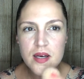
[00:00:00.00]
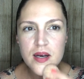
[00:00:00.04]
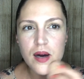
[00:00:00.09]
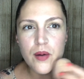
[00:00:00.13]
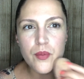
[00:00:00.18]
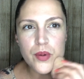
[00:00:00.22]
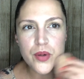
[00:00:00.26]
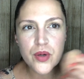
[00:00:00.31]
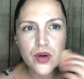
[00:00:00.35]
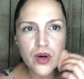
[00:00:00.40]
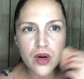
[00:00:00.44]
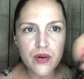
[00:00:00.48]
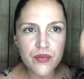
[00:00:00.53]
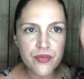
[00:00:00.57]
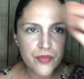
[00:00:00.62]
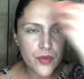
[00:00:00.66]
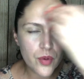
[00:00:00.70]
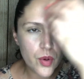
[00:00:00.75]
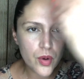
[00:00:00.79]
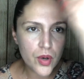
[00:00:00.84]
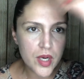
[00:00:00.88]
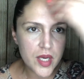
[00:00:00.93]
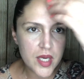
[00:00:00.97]
I want to
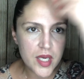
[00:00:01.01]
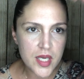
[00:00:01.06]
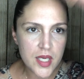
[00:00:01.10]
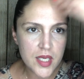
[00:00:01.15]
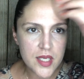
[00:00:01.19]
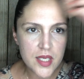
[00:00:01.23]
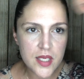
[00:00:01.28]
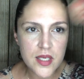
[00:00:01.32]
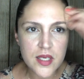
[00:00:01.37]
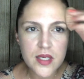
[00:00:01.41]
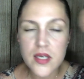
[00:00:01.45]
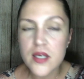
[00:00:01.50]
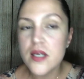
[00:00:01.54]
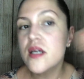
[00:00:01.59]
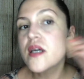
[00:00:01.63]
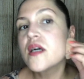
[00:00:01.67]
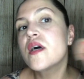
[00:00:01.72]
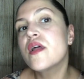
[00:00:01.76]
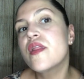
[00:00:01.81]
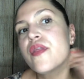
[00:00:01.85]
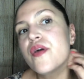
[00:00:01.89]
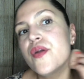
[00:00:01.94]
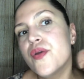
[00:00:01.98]
avoid
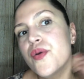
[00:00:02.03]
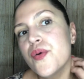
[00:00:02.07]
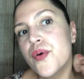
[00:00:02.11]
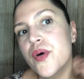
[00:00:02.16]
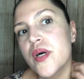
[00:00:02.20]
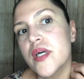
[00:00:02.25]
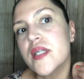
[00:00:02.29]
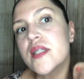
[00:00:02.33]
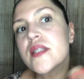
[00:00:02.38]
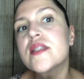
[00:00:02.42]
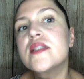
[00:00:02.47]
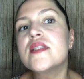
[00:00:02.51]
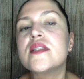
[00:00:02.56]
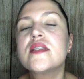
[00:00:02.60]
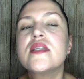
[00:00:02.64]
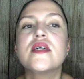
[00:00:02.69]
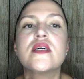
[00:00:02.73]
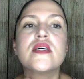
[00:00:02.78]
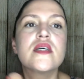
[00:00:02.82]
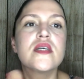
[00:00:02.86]
the noise